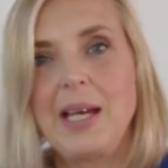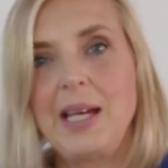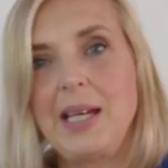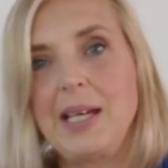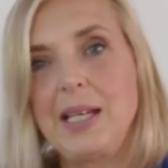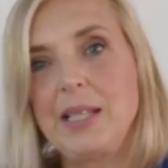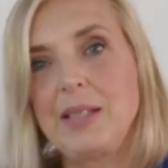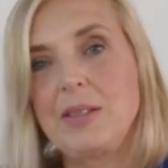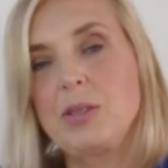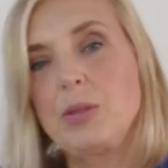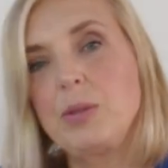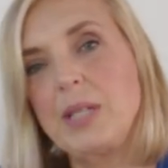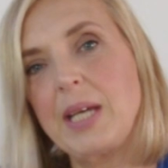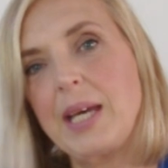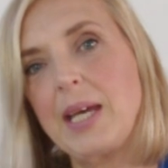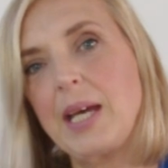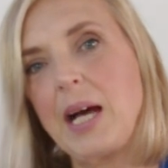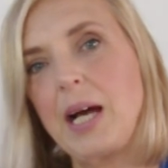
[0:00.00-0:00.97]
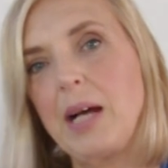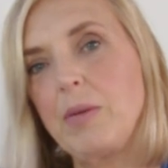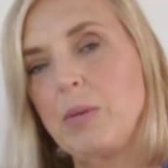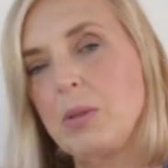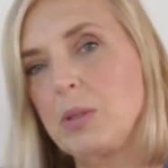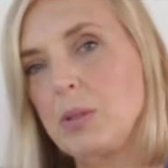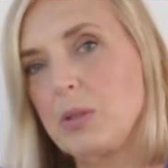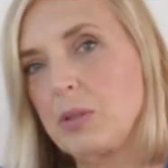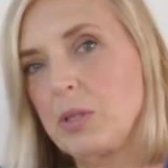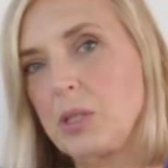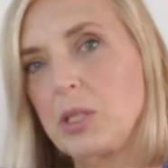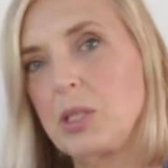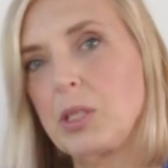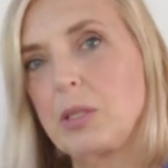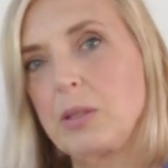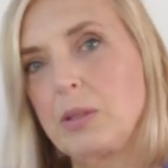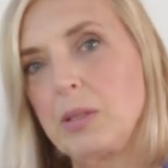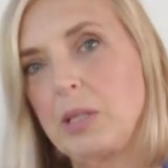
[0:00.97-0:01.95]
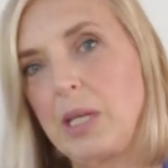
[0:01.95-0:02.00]
And today I will
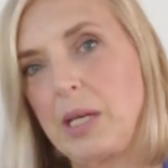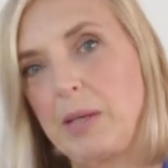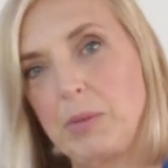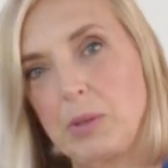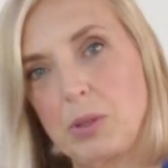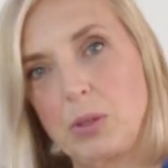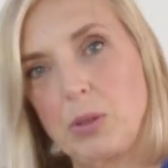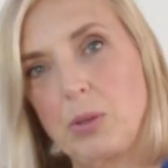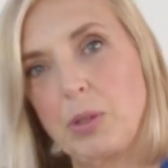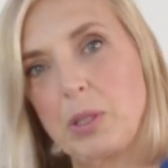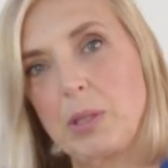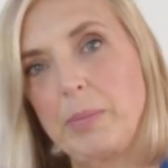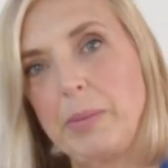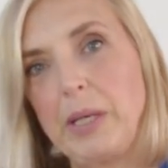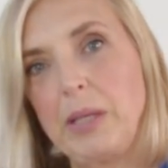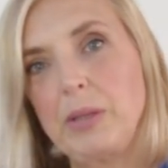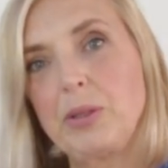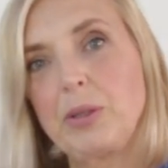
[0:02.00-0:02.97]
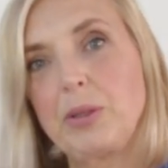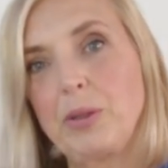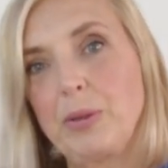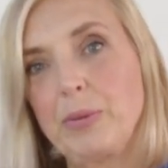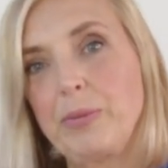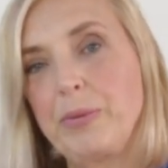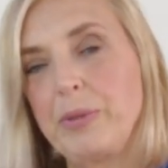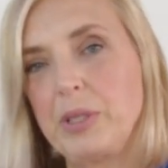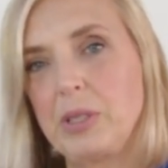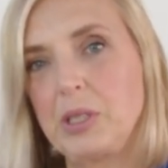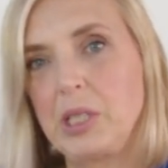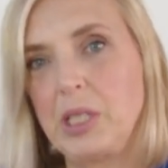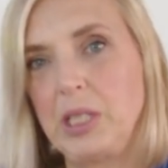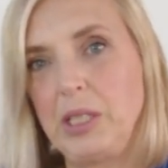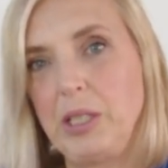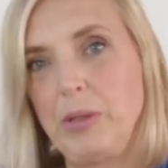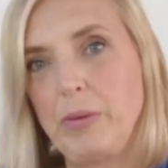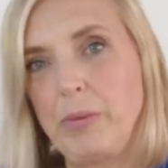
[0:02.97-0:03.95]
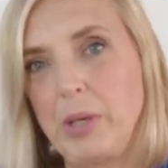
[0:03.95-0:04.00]
talk about the conference
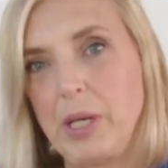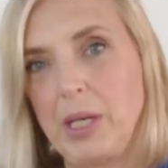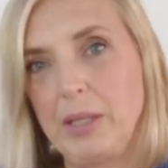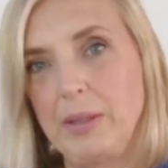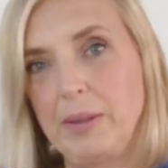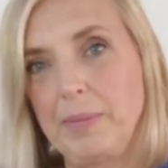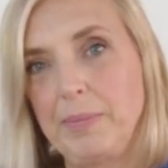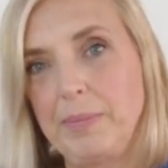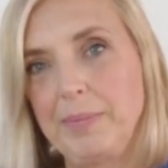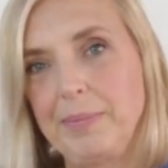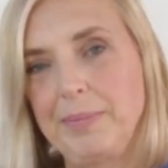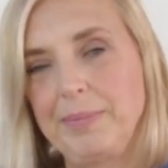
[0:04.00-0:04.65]
in Iran.